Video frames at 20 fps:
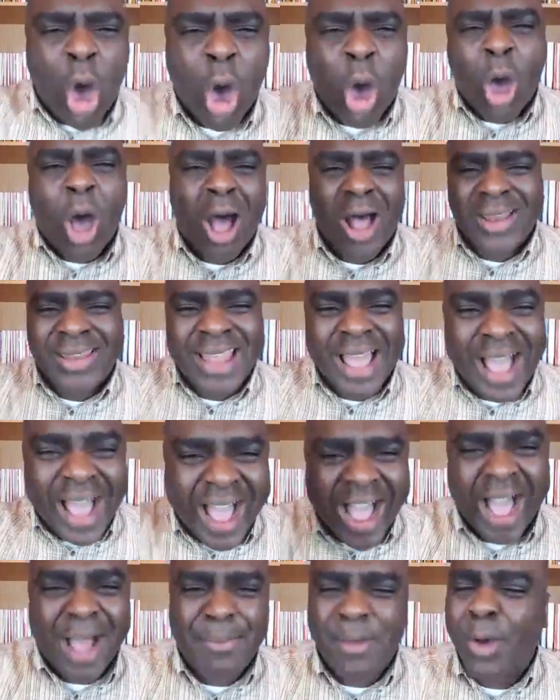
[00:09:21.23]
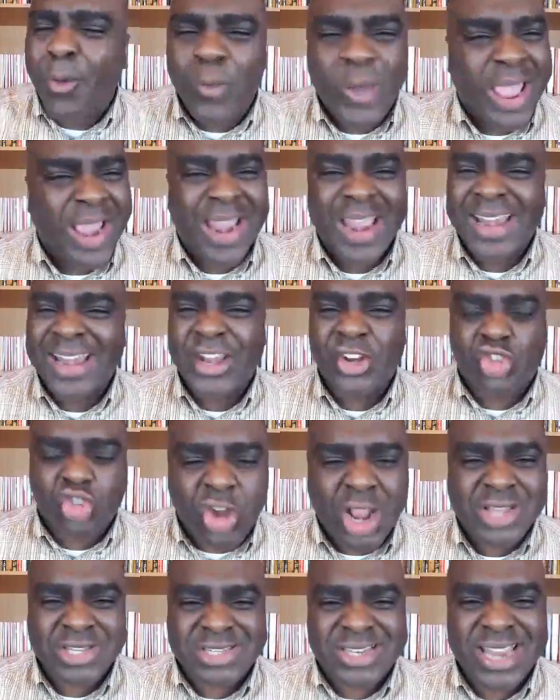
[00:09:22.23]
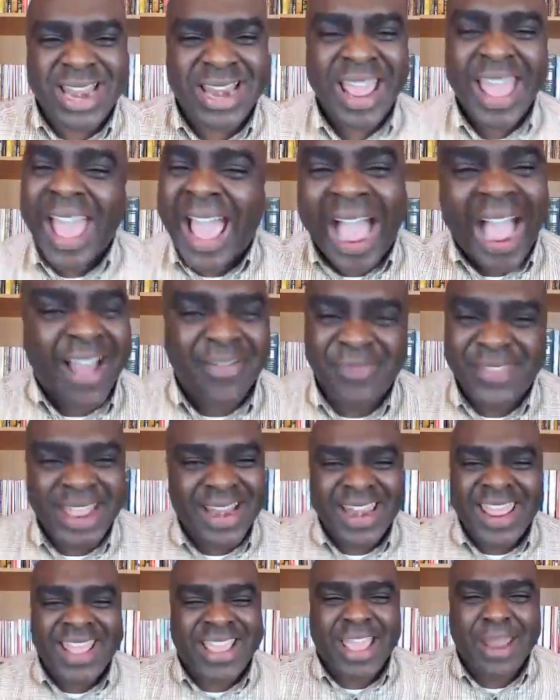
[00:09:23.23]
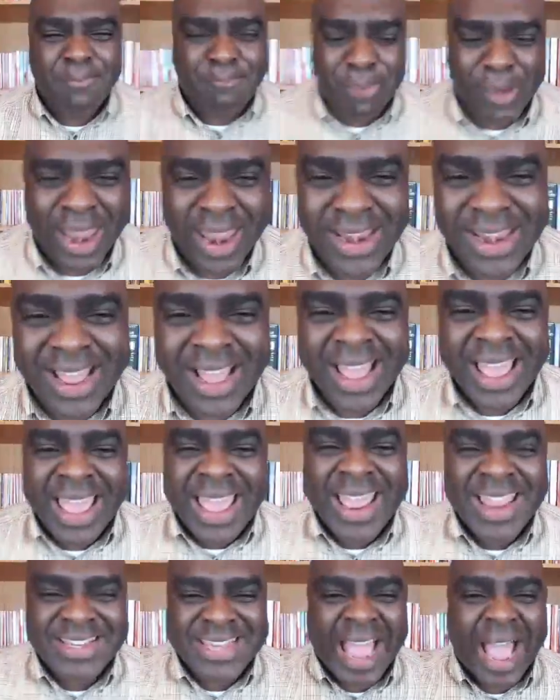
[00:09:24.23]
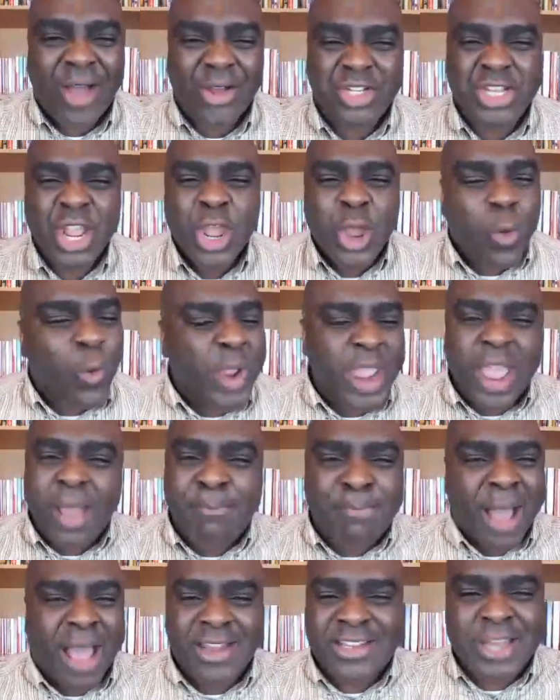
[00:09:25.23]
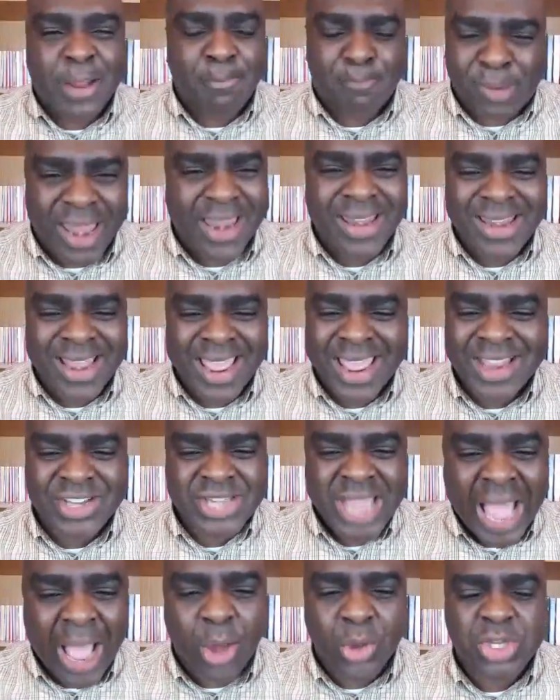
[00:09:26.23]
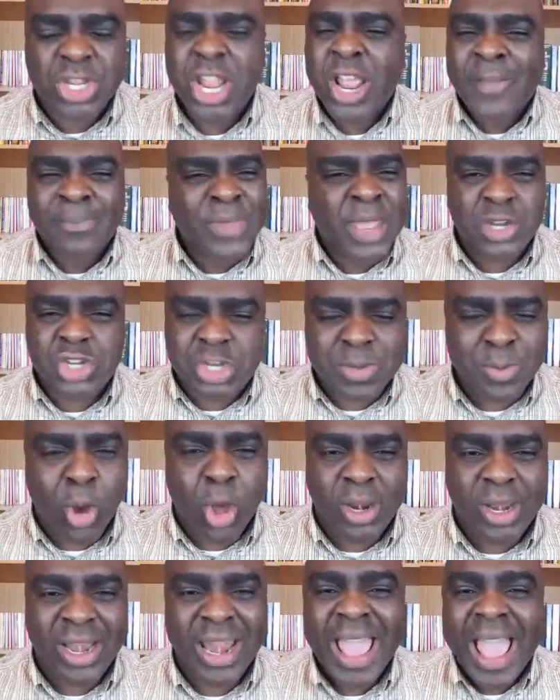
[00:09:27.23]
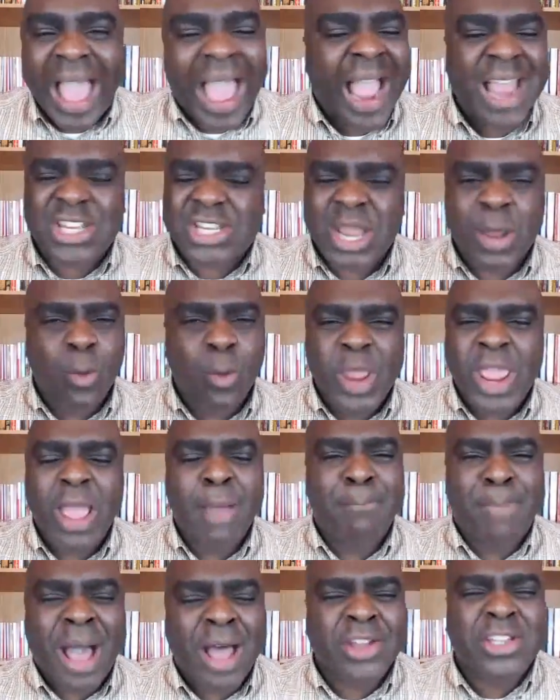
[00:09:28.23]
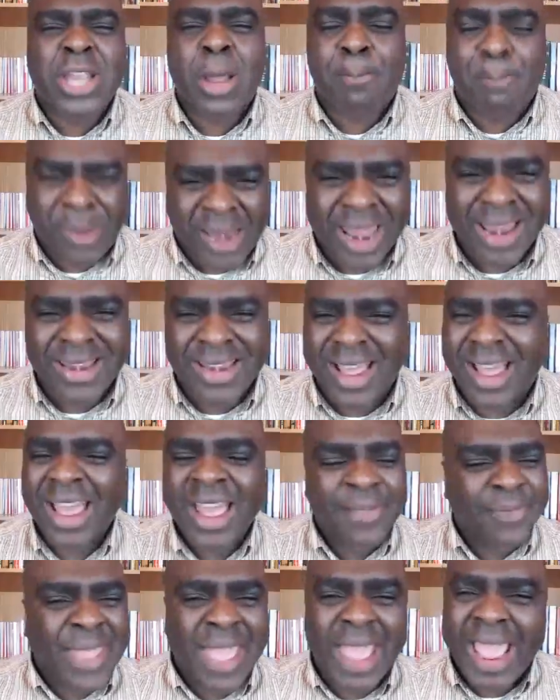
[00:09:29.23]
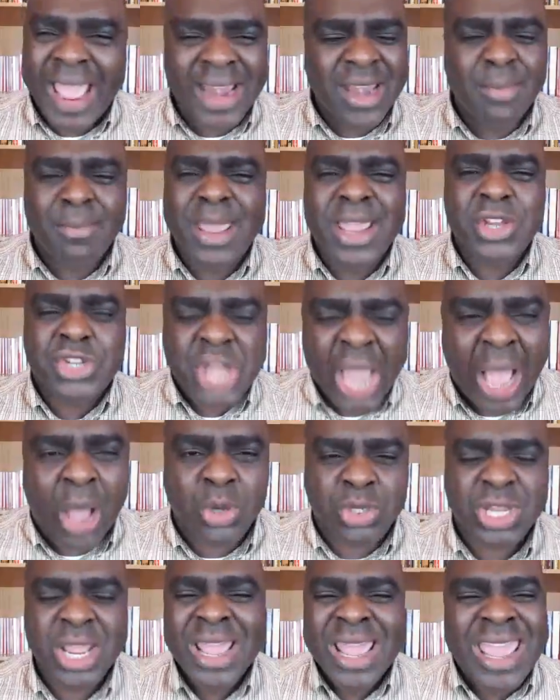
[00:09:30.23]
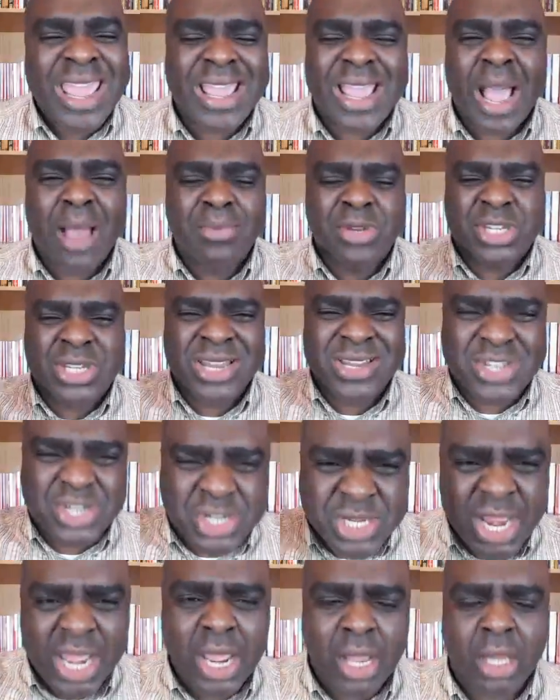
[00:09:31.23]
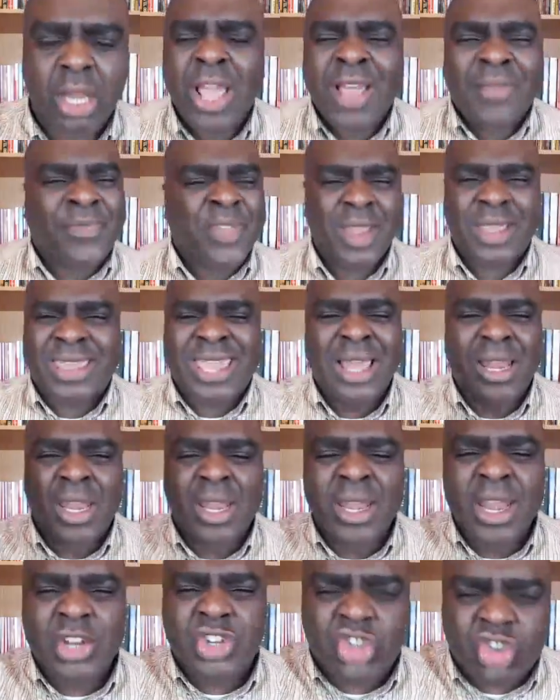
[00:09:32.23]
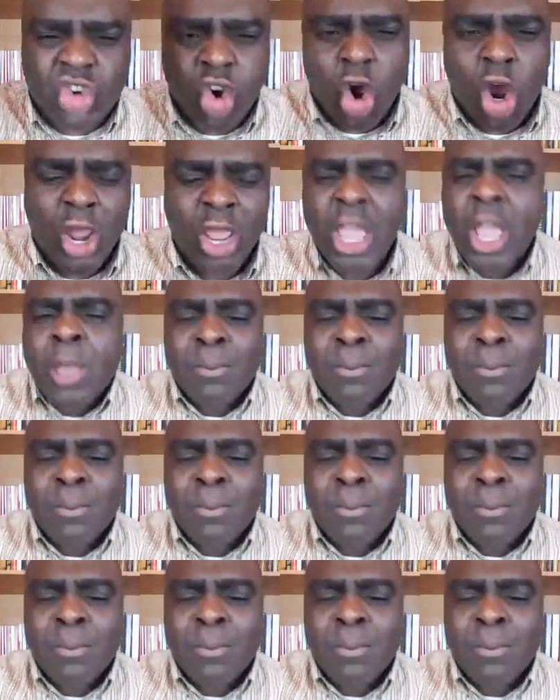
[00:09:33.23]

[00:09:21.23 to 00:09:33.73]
all the armor wherein he trusted, and then he can plunder his house. We about to plunder his house this morning. I said, We about to plunder the enemy's house. He comes comes to steal, to kill, and destroy.